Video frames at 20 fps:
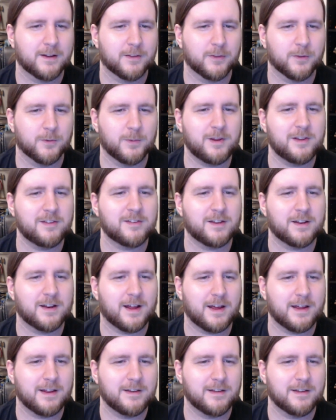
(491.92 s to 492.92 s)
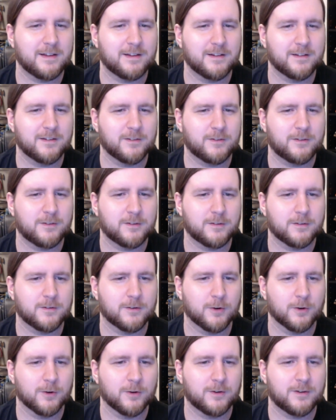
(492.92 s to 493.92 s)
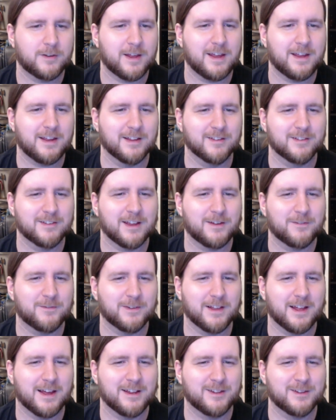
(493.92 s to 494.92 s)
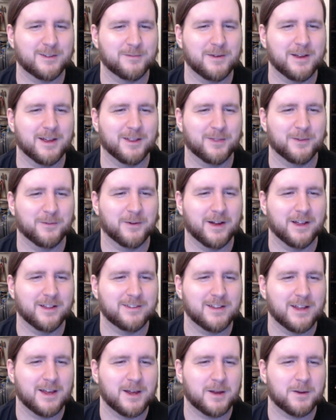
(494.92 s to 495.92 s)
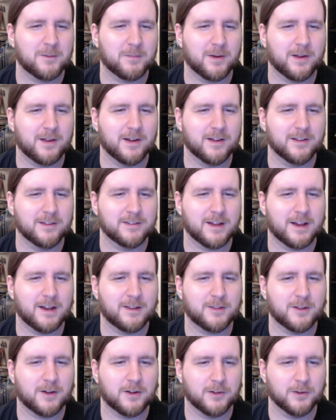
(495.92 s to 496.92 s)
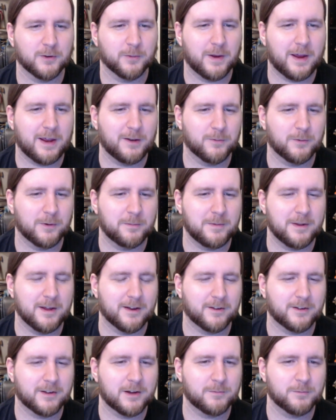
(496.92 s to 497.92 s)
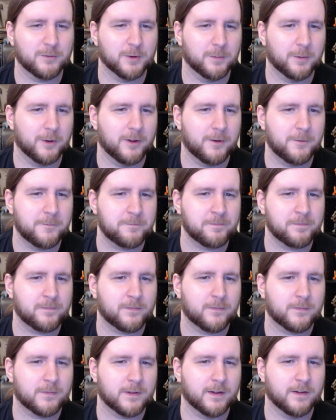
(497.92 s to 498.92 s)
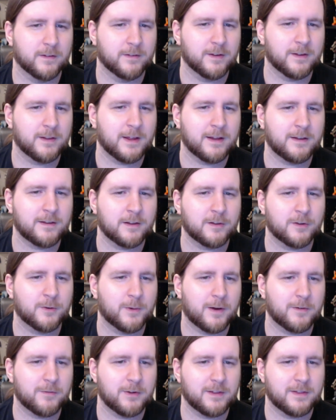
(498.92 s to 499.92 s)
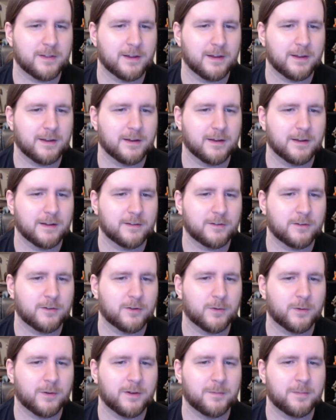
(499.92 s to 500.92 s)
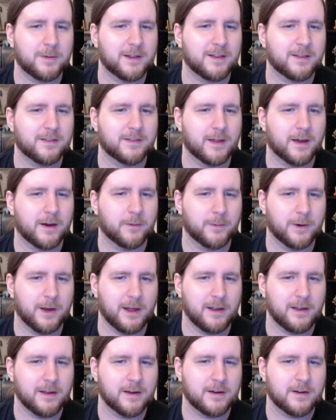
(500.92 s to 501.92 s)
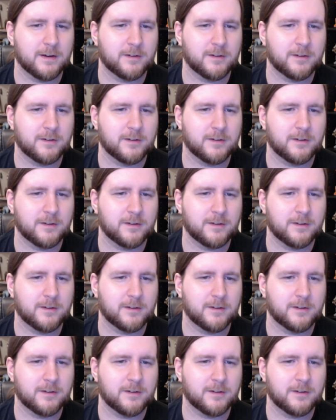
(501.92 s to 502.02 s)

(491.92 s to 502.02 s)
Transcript: The reason I didn't er take insightful I Smith was because I thought Lorraine would be uncomfortable. Until I tell her everything, it's going to be that way.